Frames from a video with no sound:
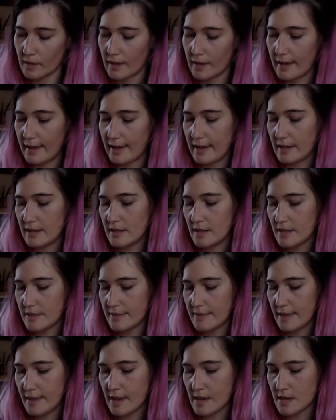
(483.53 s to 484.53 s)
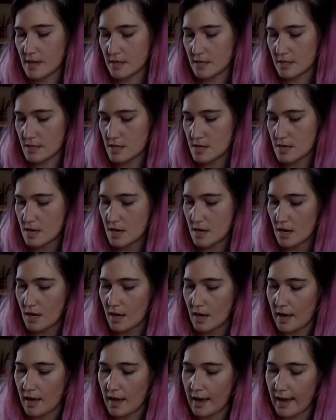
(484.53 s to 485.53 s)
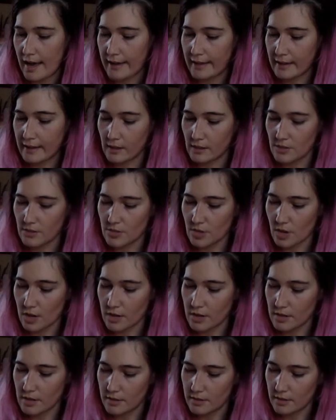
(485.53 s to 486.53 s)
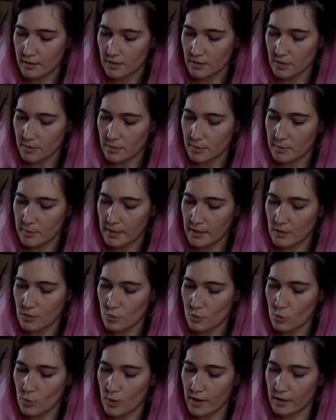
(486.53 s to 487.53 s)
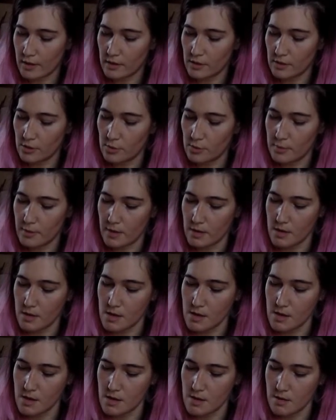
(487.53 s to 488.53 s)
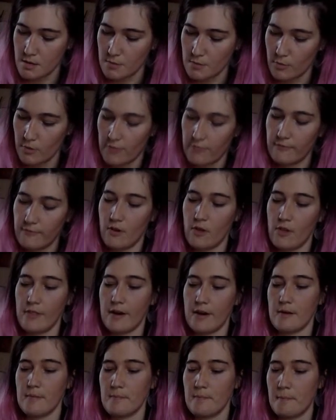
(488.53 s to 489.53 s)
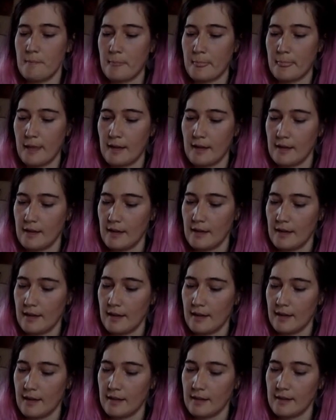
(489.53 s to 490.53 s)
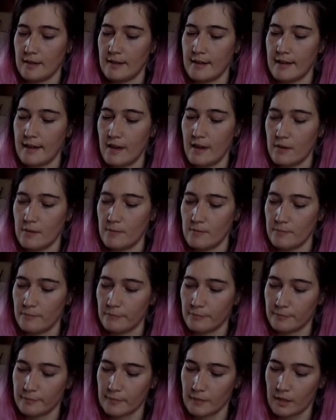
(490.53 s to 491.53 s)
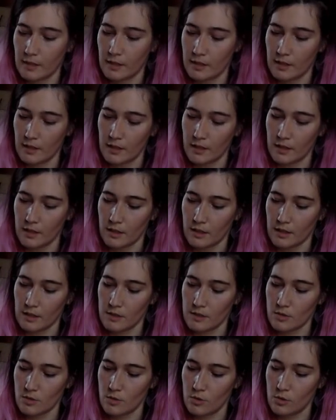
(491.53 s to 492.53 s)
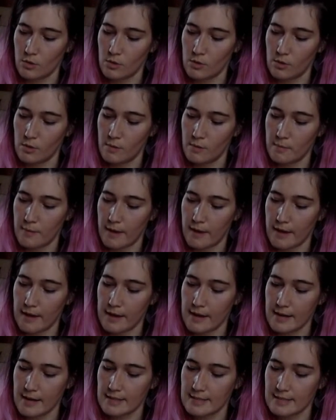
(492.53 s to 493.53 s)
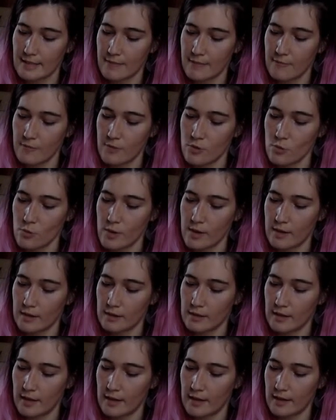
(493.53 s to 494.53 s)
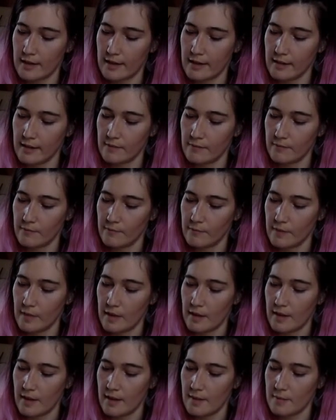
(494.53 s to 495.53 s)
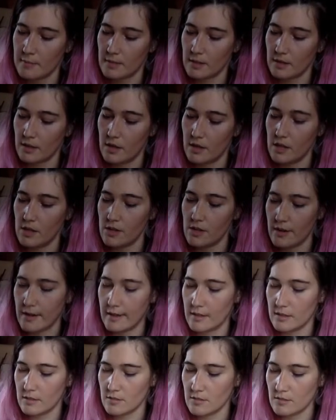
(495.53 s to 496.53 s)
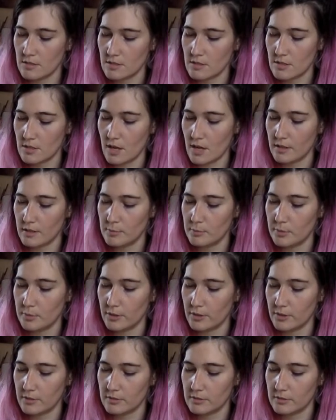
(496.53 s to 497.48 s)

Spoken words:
and then I can start, actually I'm going to make his wing a little bit more full there. Now, his whole body, except for the wing and the eye, I'm going to color in solid blue.